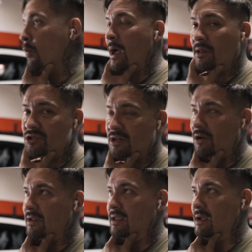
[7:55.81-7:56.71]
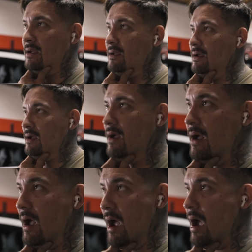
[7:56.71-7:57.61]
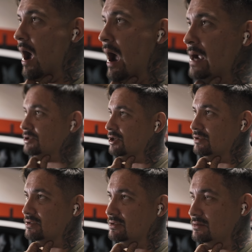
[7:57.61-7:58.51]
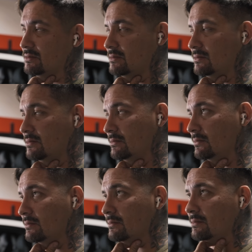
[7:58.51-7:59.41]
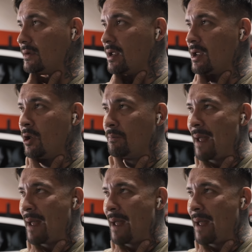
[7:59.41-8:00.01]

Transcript: Well-engineered kit. I just, you know,